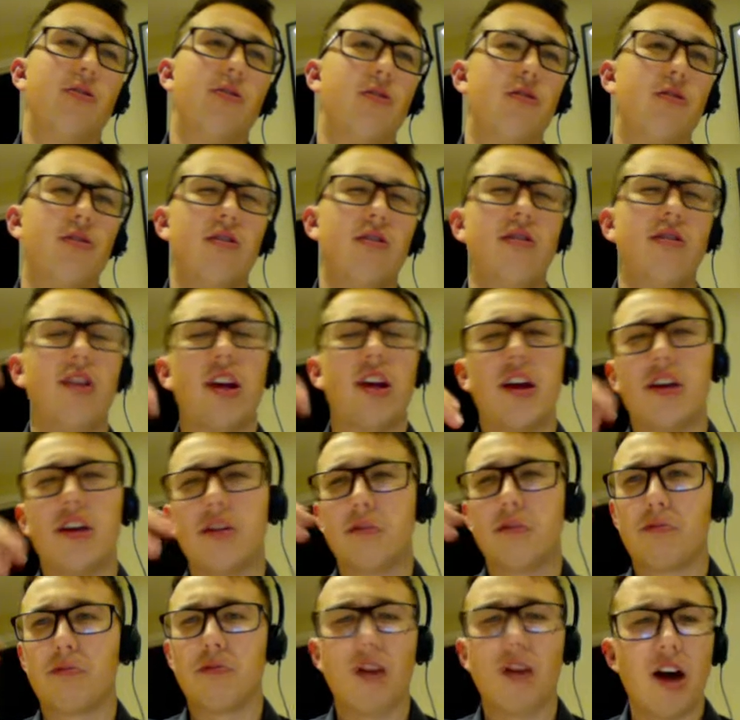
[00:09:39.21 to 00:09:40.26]
or like
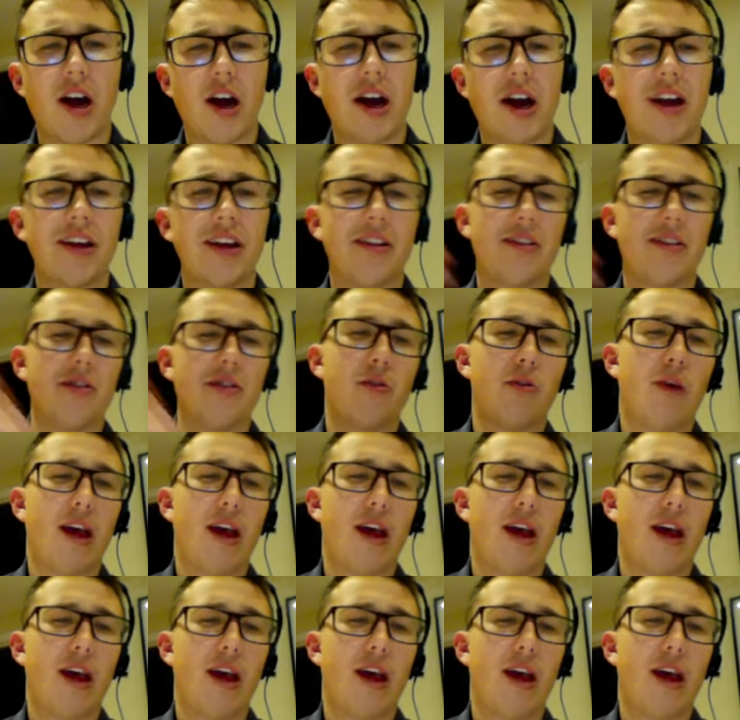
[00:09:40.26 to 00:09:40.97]
the price or